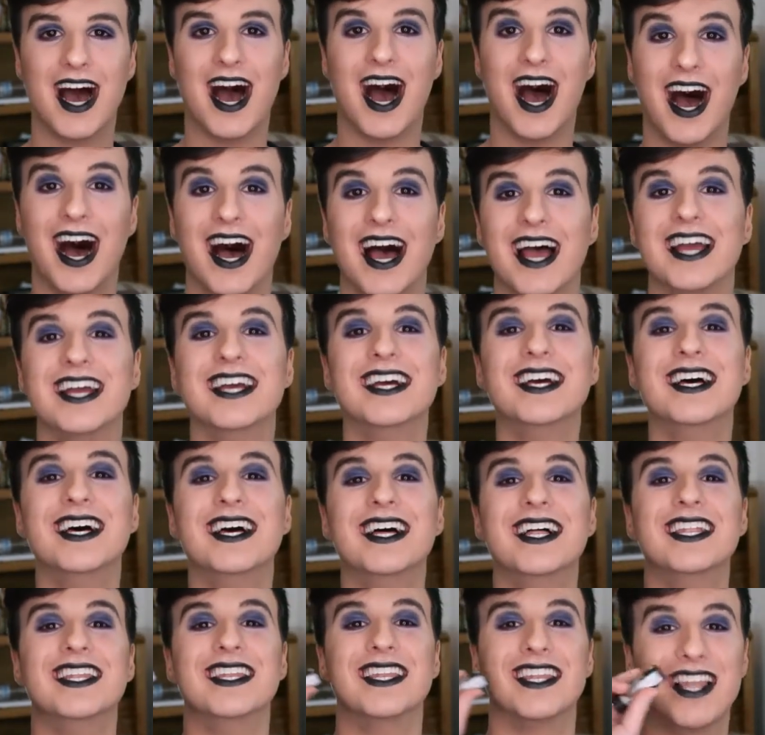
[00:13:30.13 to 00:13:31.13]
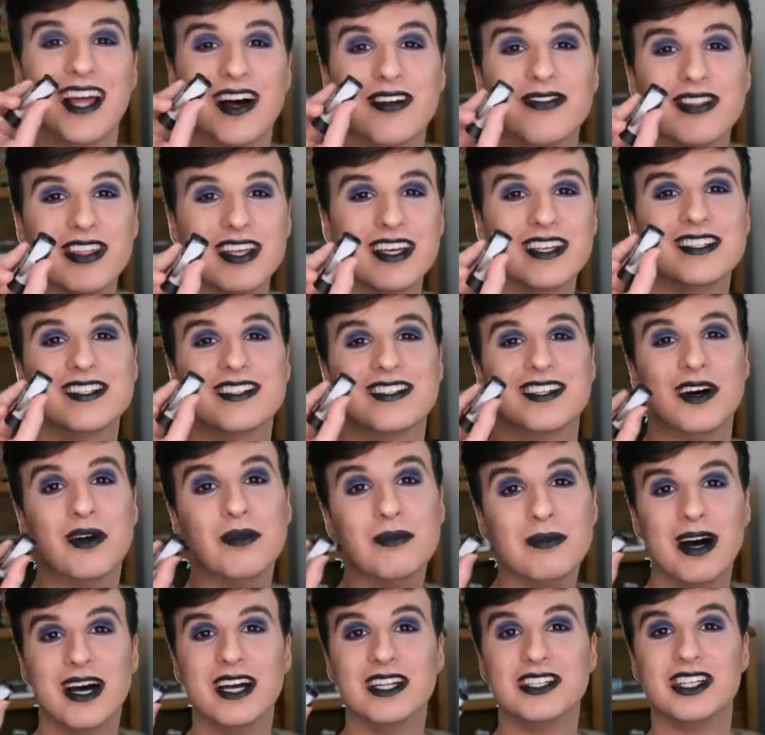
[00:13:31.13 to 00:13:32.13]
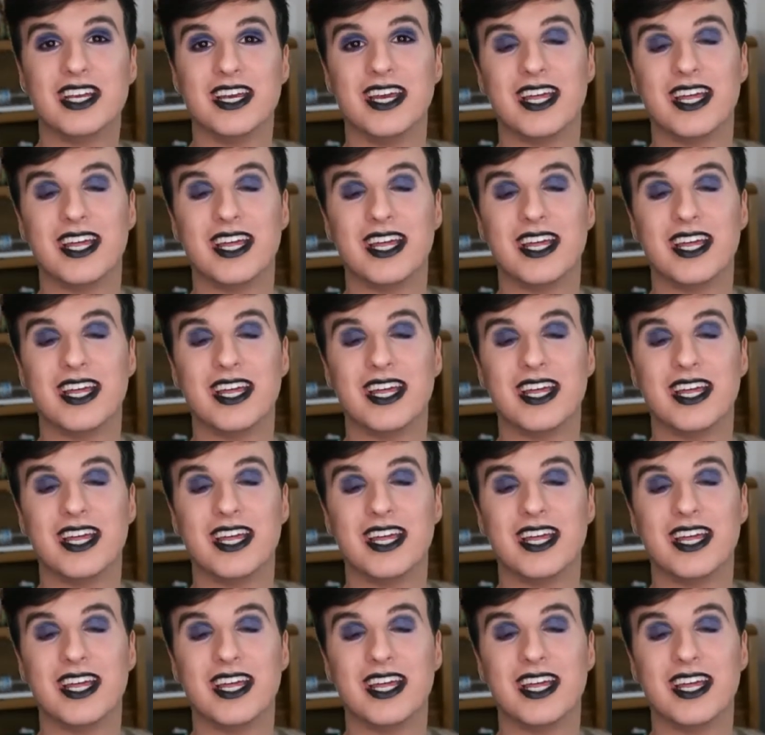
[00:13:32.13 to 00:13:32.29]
I love this so much,